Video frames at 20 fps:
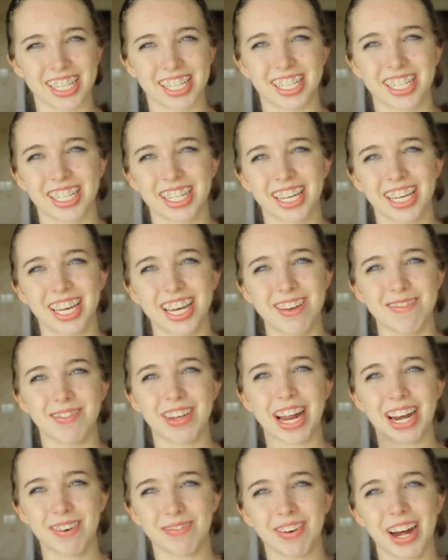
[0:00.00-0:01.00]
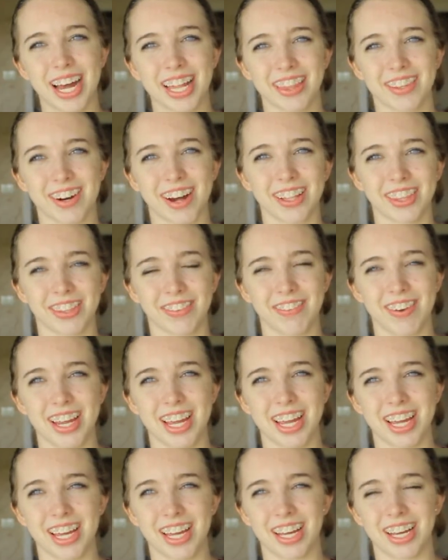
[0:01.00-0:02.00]
Just keep that in mind throughout the
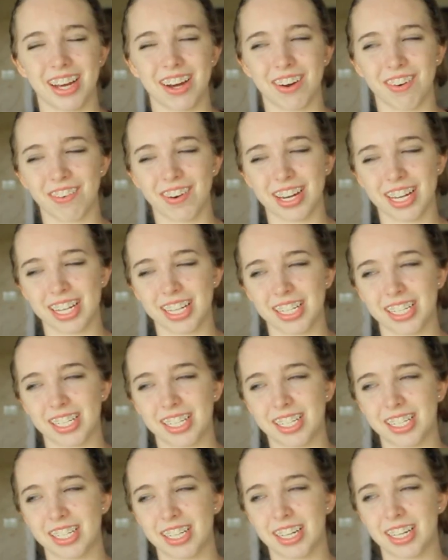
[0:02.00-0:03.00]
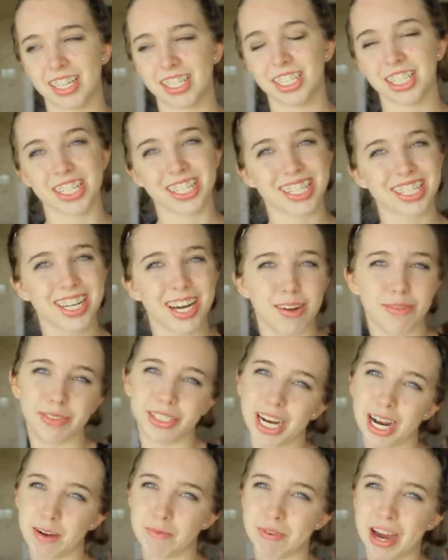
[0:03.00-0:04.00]
week. Always just come
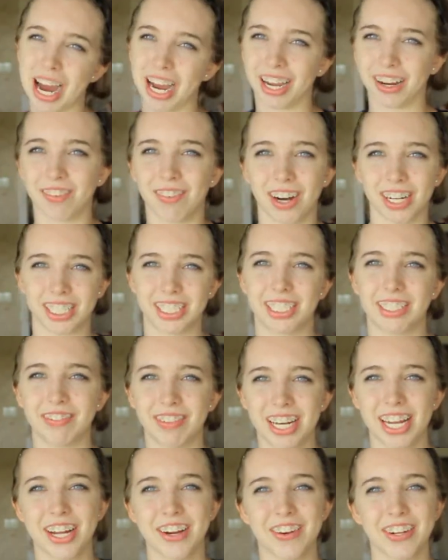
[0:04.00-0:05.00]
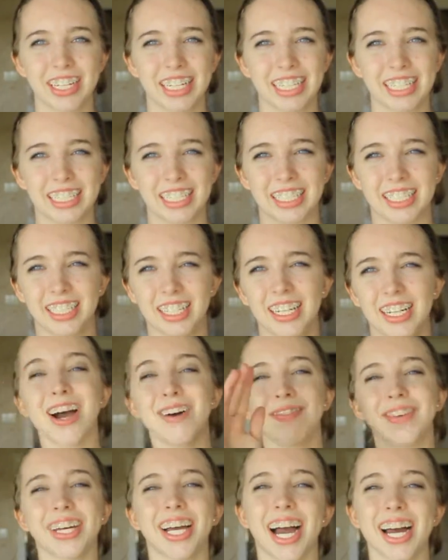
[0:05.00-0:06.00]
check back and watch the video again. I
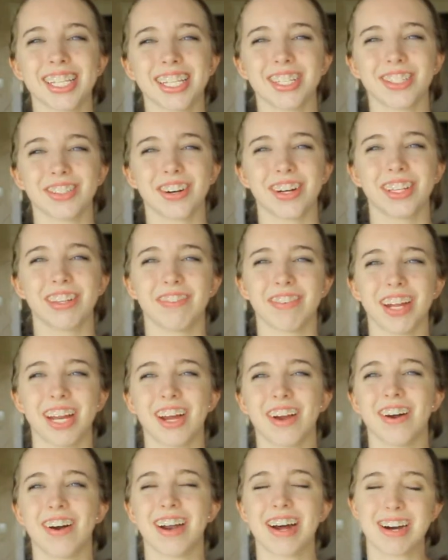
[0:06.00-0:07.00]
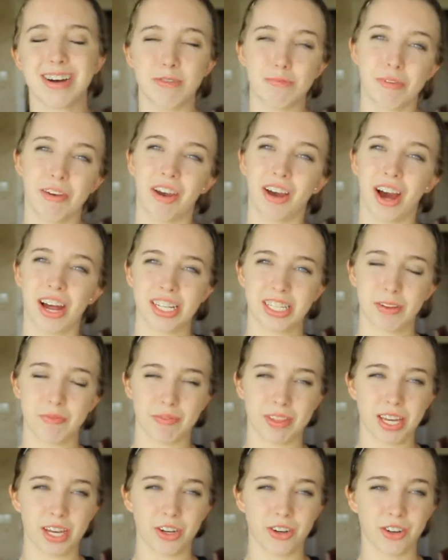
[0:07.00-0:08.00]
hope you guys enjoyed the video, and I hope you got
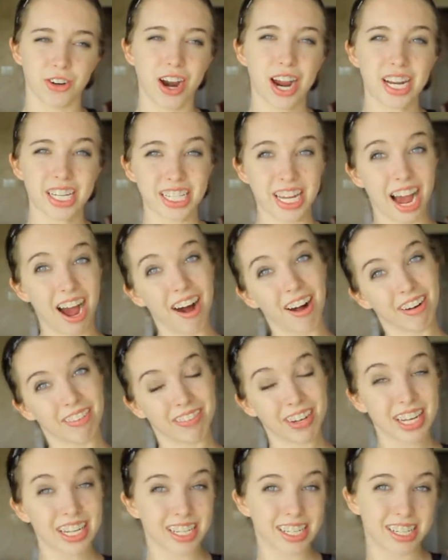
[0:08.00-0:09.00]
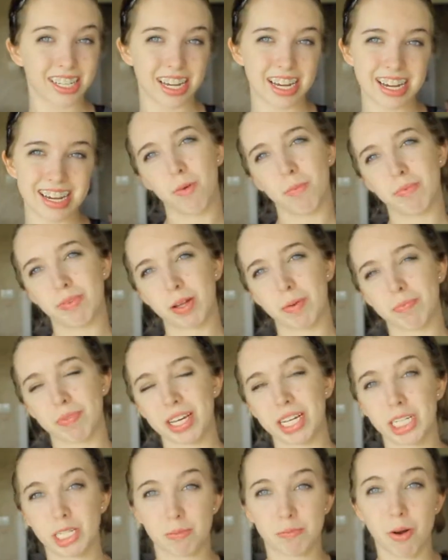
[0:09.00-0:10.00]
something great out of it. Hope
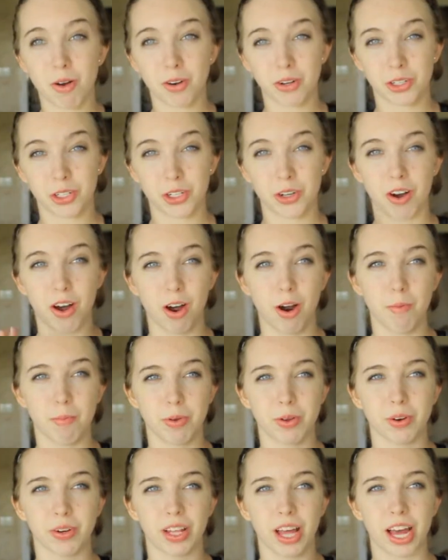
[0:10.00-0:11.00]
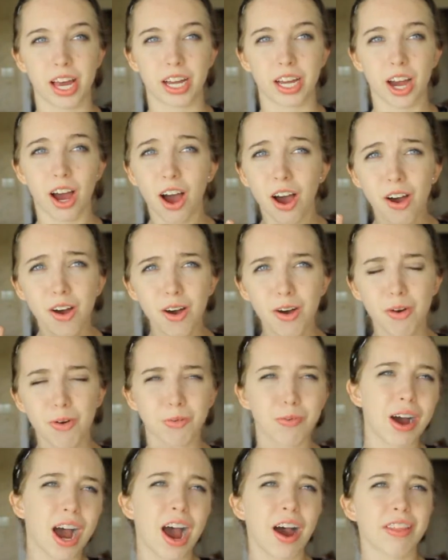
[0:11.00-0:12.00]
something spoke to you. I hope you were like,
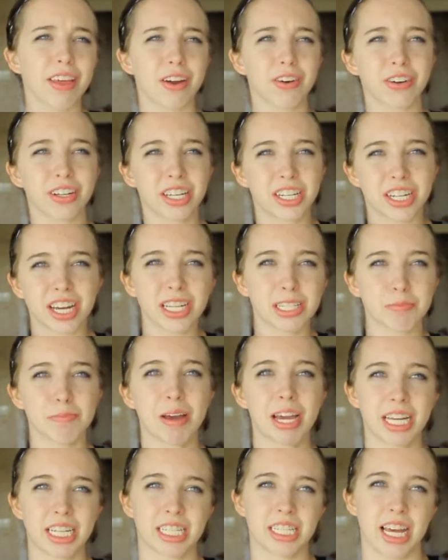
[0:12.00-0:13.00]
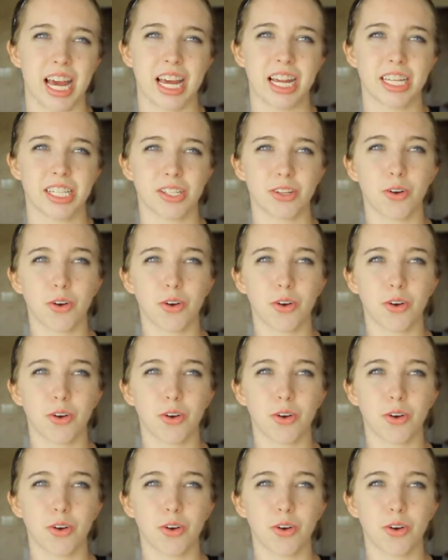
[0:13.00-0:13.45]
oh wow, that really does make sense.